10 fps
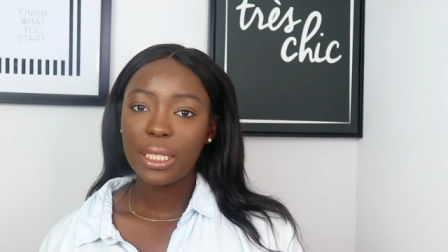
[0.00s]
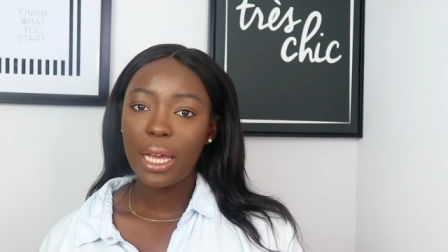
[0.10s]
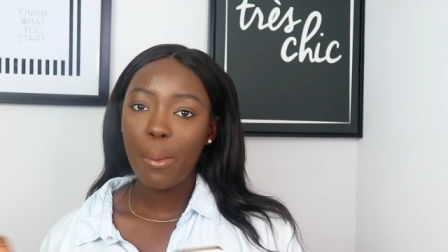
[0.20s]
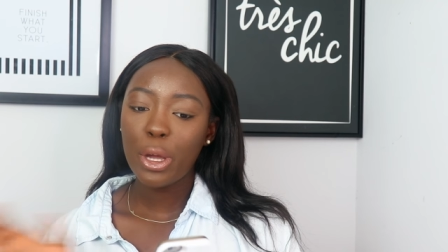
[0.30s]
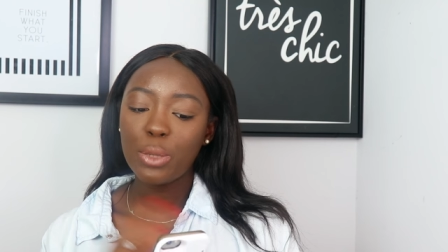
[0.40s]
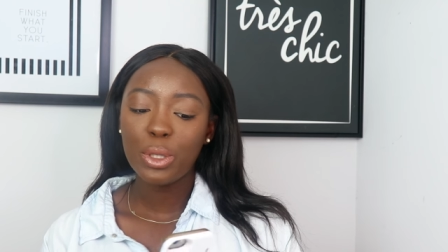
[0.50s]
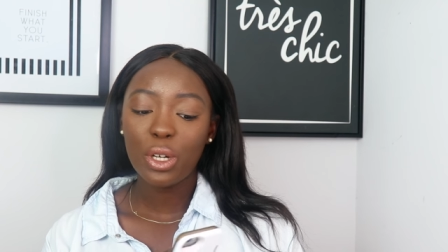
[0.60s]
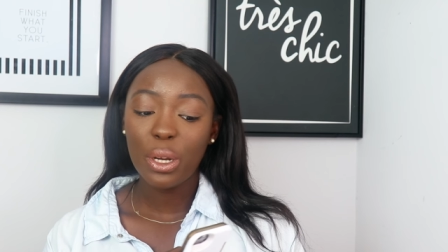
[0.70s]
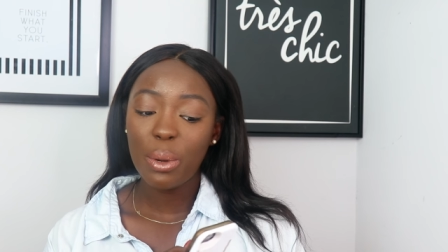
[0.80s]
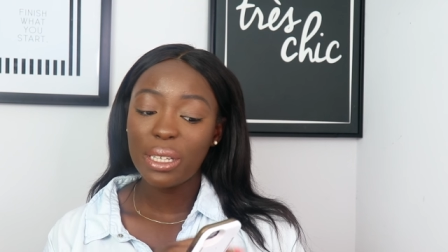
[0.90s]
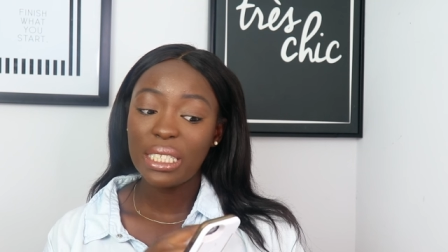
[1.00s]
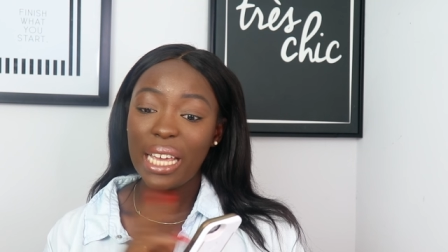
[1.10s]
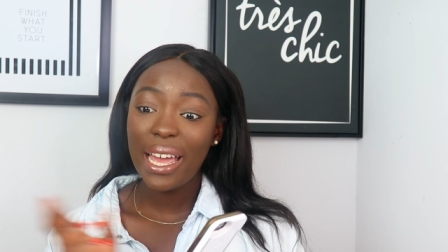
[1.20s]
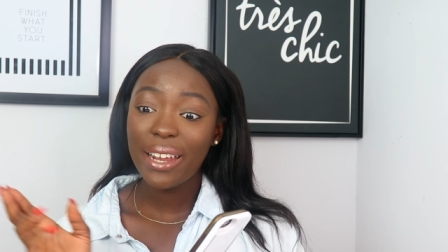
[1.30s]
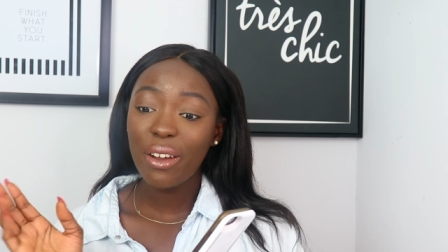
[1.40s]
today. I'm going to be talking about
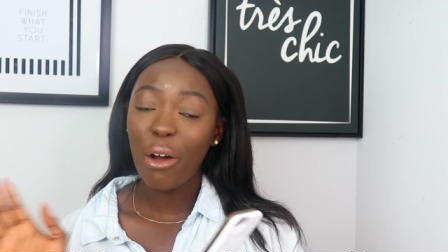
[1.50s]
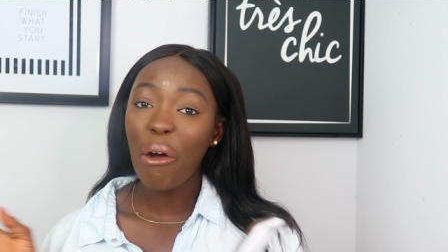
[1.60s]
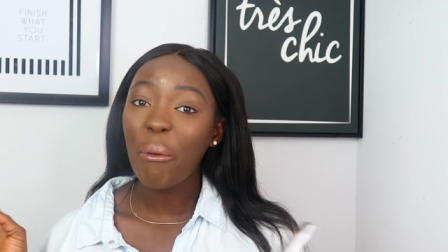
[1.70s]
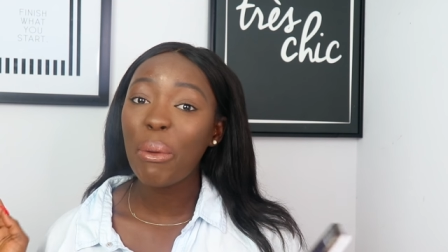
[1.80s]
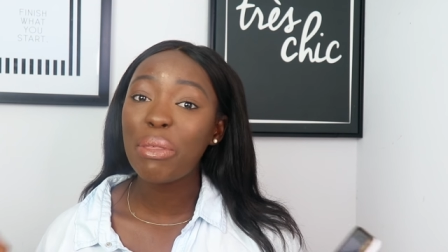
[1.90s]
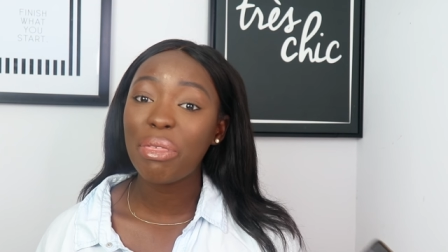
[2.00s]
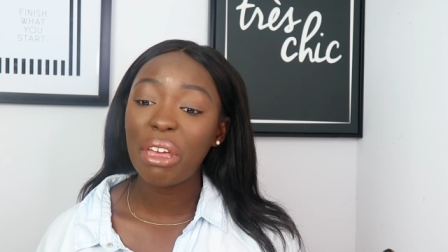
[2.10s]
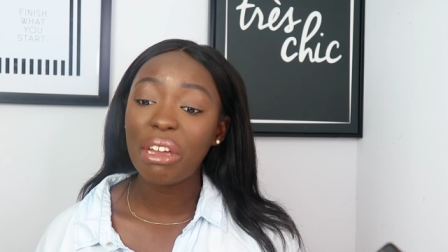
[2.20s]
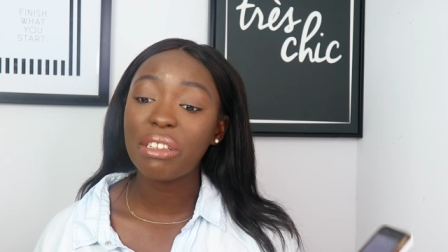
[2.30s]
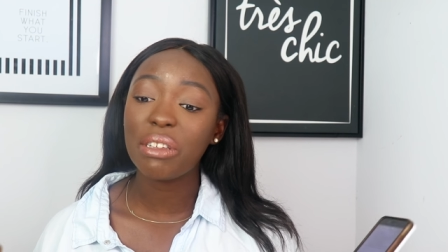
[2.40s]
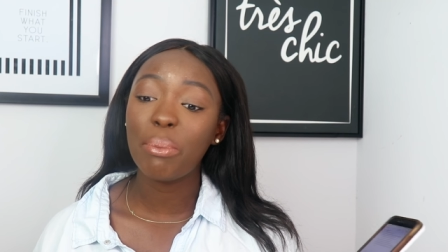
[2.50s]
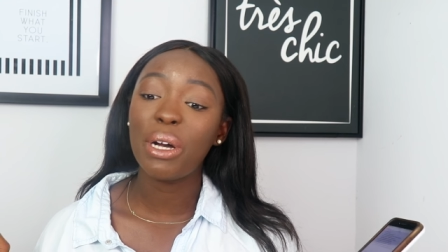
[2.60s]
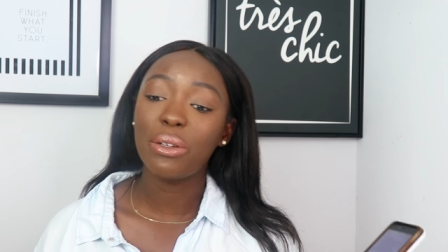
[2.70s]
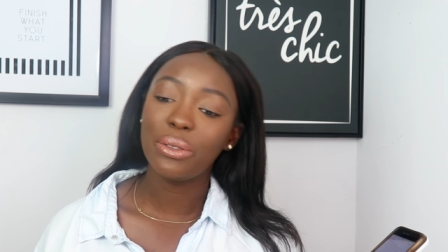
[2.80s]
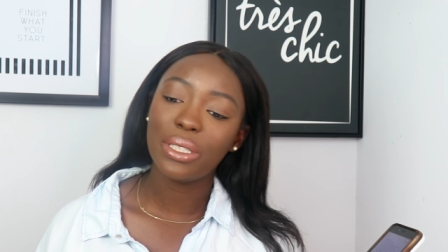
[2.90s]
10 awkward things
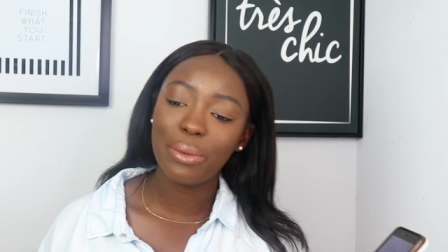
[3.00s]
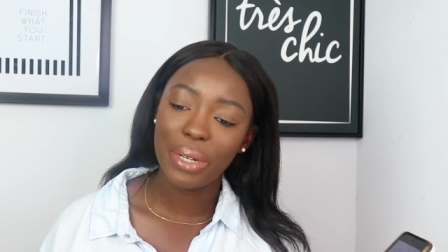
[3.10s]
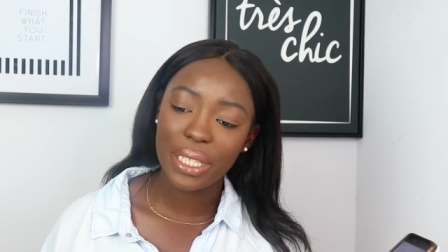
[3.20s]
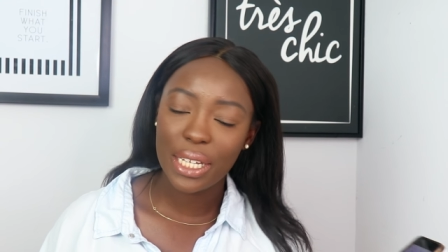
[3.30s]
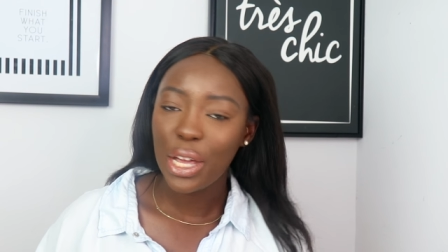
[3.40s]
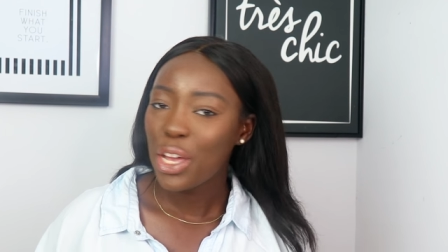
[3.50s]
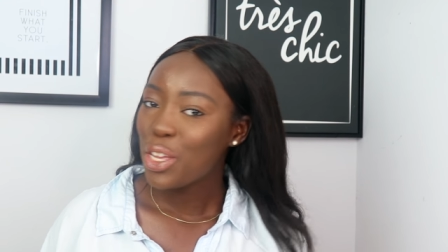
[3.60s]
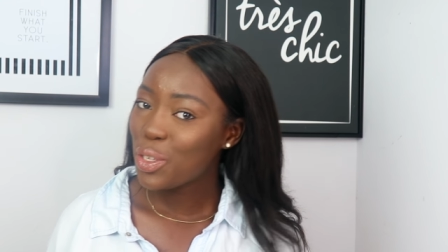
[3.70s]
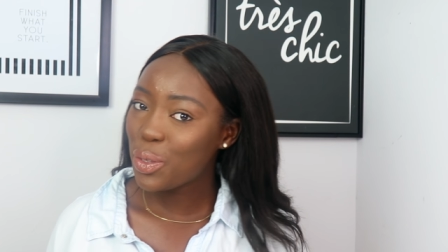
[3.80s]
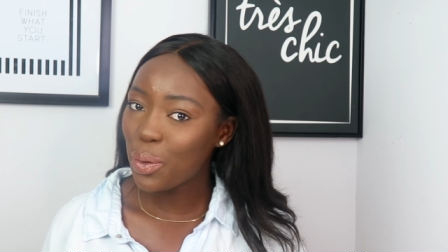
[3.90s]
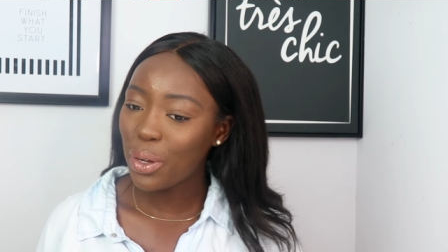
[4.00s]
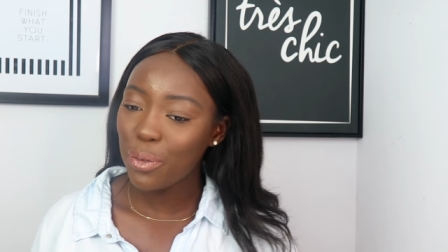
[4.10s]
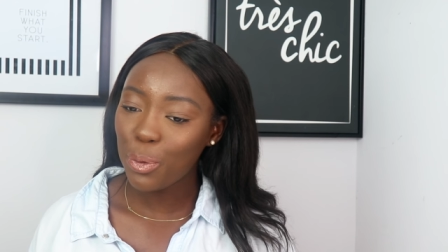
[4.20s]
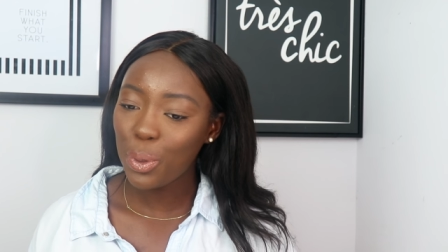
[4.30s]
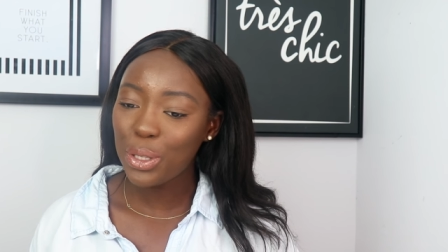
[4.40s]
about losing weight. So
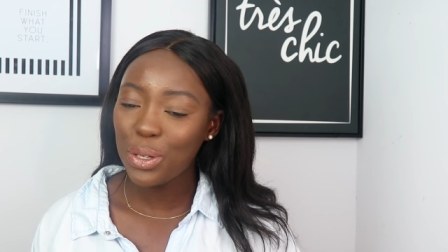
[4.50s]
if you want